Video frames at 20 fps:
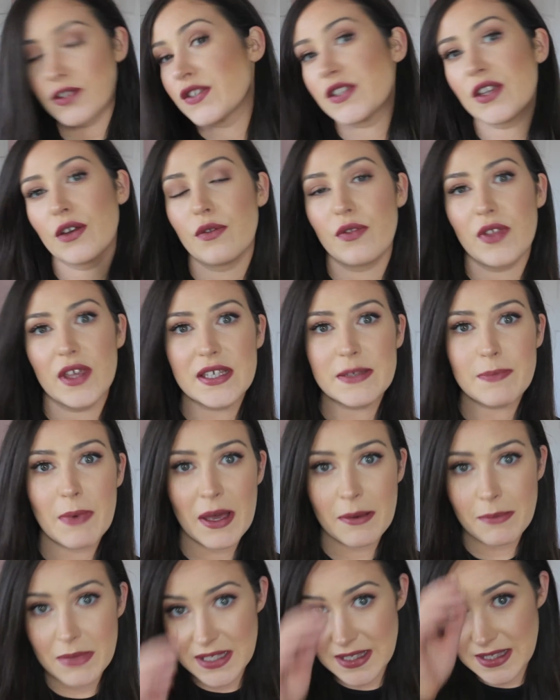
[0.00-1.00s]
So this
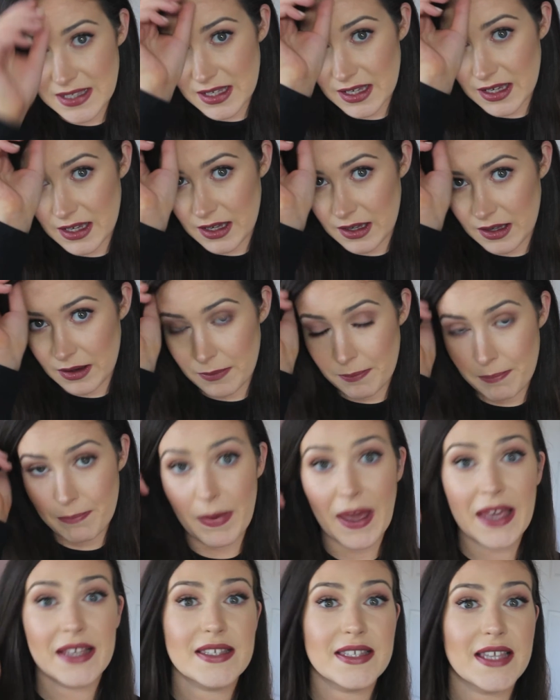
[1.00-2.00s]
balm is the
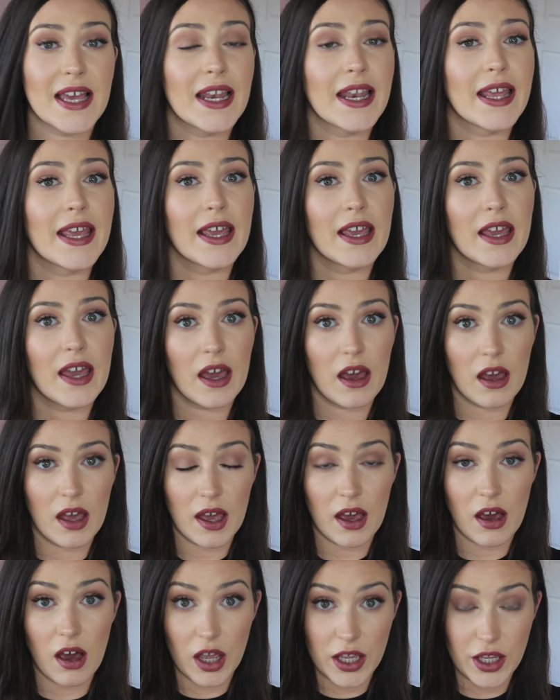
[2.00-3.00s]
best-selling
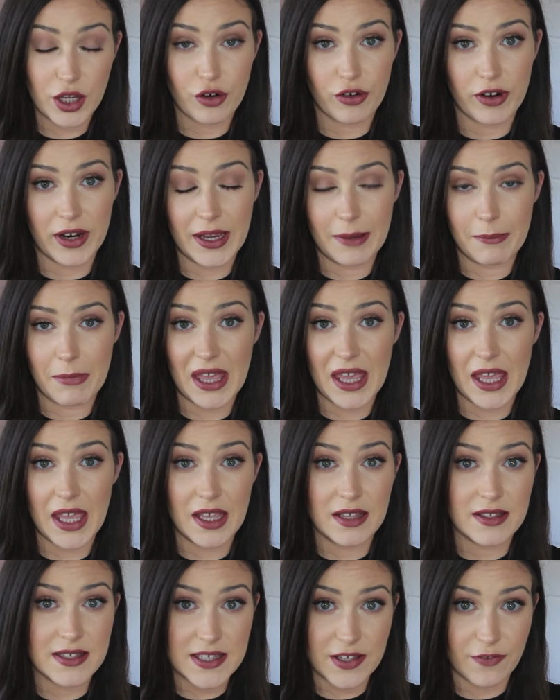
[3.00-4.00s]
eye cream
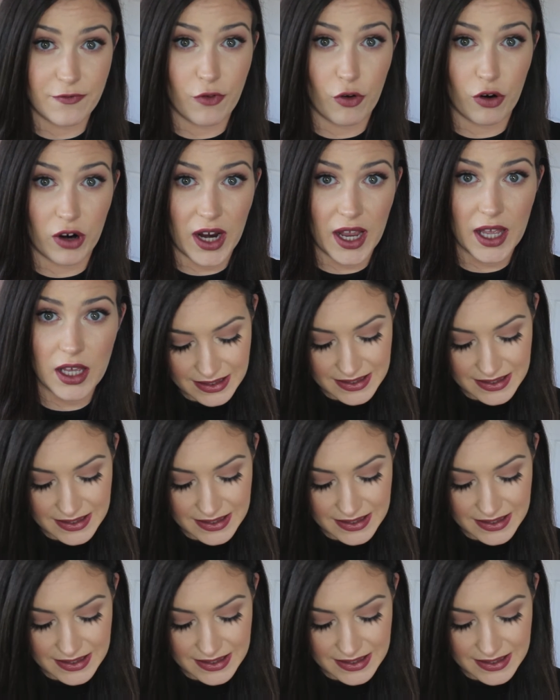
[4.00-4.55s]
in Sephora.